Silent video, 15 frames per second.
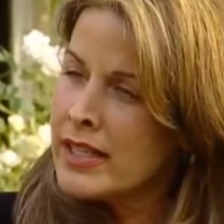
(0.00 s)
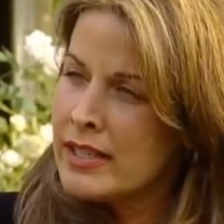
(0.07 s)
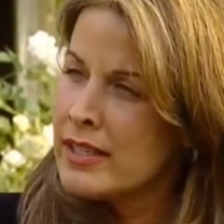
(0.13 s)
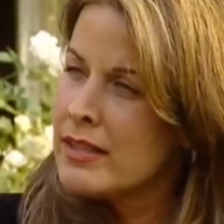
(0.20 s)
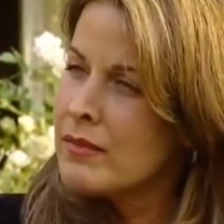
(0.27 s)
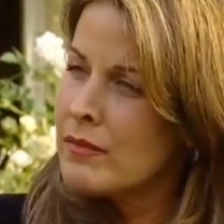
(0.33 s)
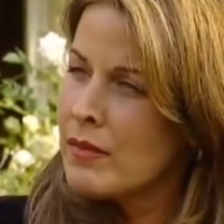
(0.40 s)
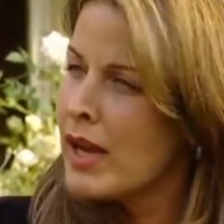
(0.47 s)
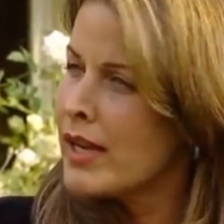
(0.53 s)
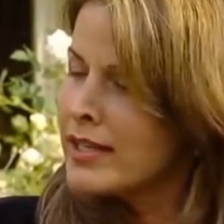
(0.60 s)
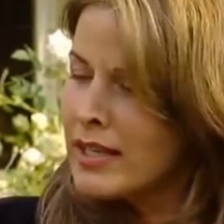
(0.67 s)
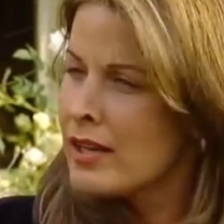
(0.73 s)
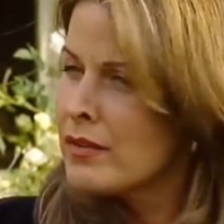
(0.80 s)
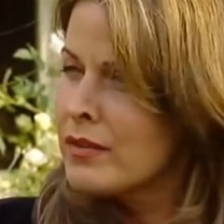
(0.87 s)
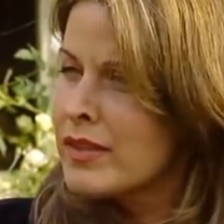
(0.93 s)
He didn't, I,
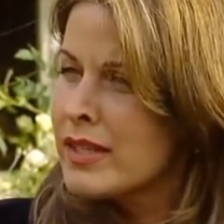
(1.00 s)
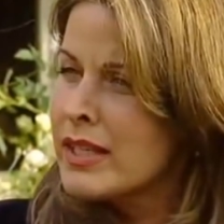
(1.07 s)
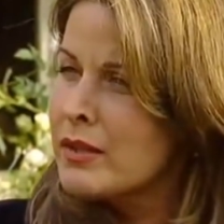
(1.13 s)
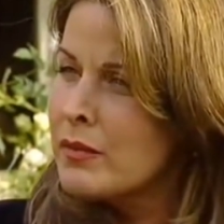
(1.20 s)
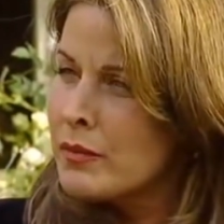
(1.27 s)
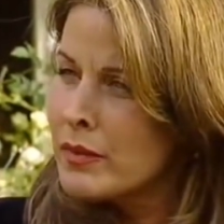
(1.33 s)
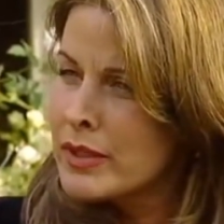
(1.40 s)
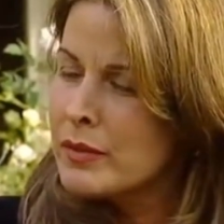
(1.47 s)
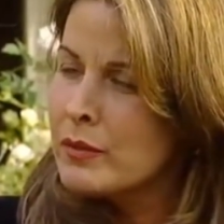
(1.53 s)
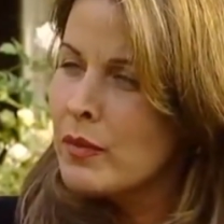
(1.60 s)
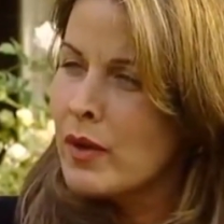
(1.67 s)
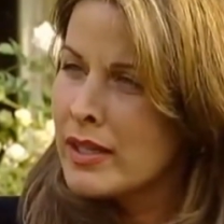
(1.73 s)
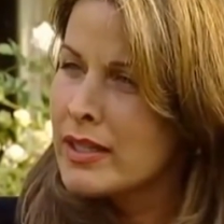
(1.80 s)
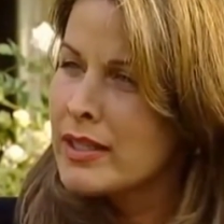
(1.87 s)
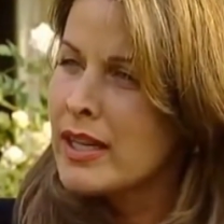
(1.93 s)
I don't think he really
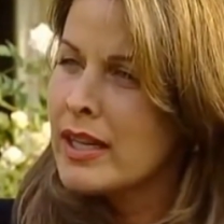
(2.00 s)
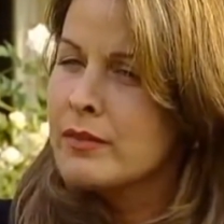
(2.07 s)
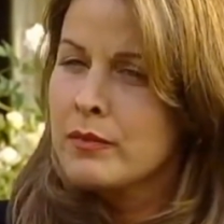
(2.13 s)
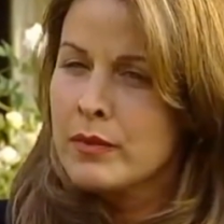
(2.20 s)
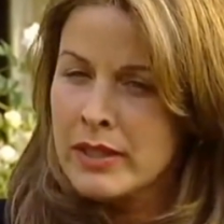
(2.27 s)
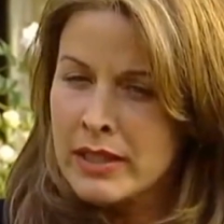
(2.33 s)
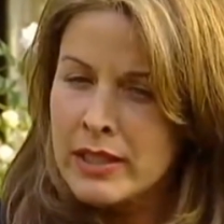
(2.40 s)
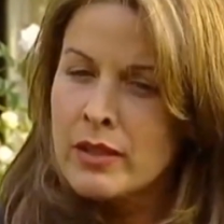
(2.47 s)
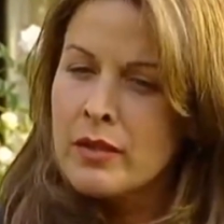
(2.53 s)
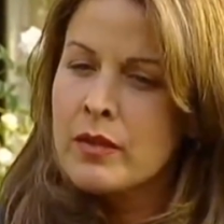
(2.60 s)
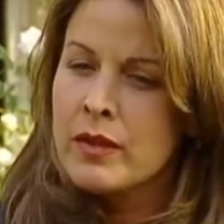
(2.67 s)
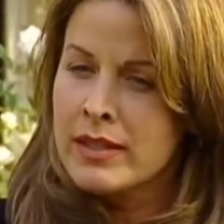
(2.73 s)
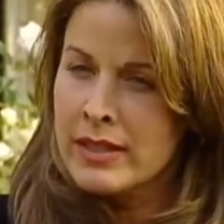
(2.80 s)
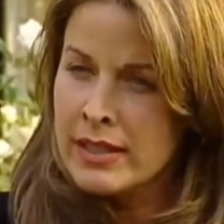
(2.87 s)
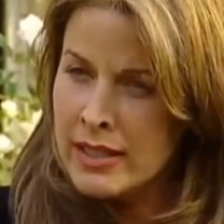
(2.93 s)
wanted, I really
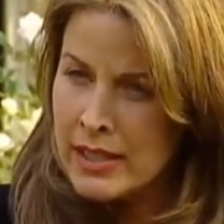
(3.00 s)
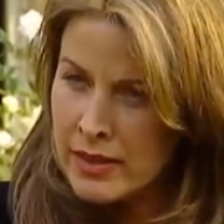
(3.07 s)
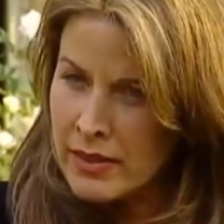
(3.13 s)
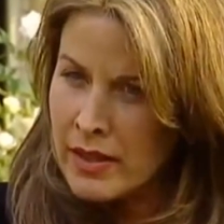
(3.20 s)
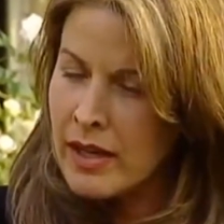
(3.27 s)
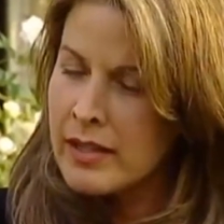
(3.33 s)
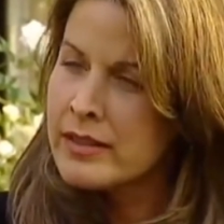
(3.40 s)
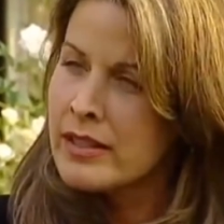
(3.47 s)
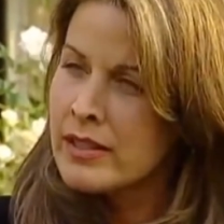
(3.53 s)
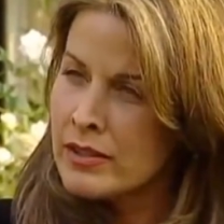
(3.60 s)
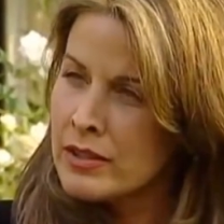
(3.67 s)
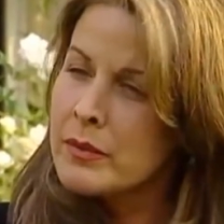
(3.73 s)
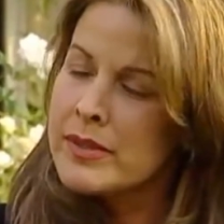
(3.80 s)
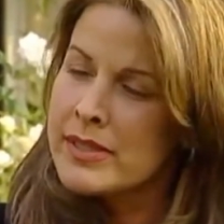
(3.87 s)
don't think that he thought that a